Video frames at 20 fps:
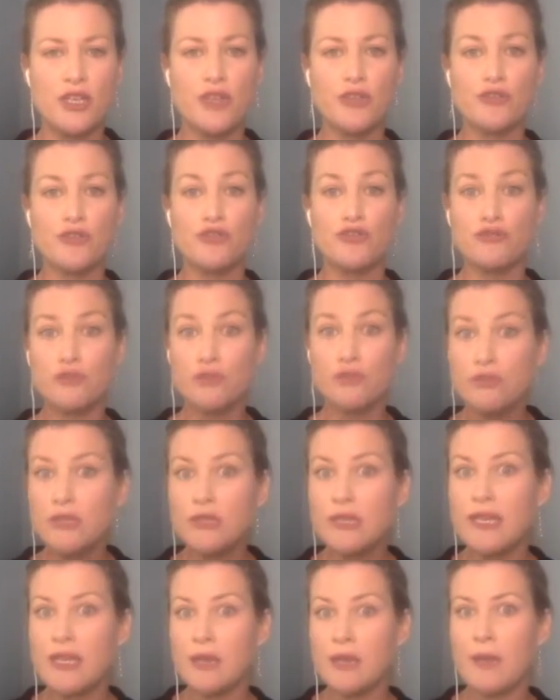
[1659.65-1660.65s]
can
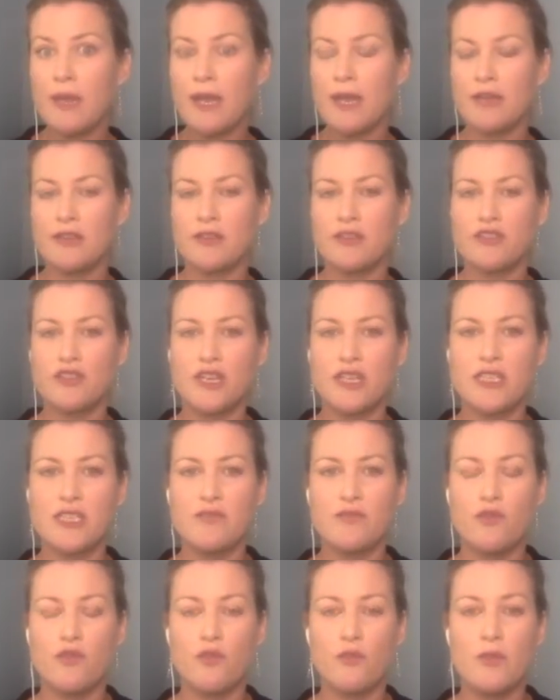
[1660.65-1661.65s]
truly impact and
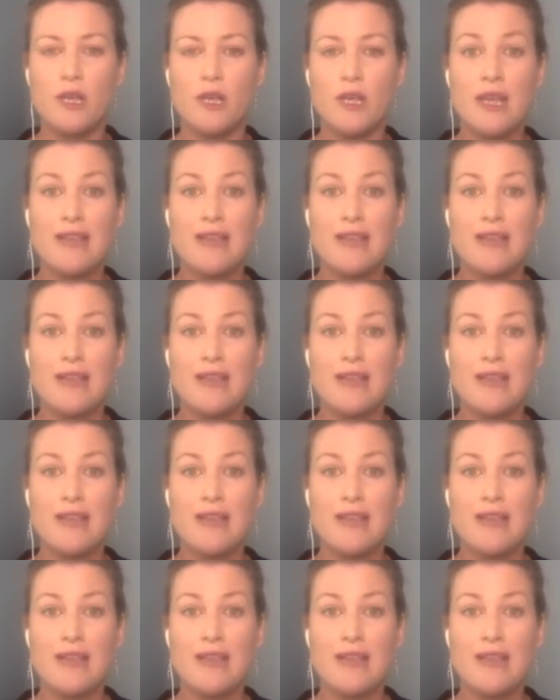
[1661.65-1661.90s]
transform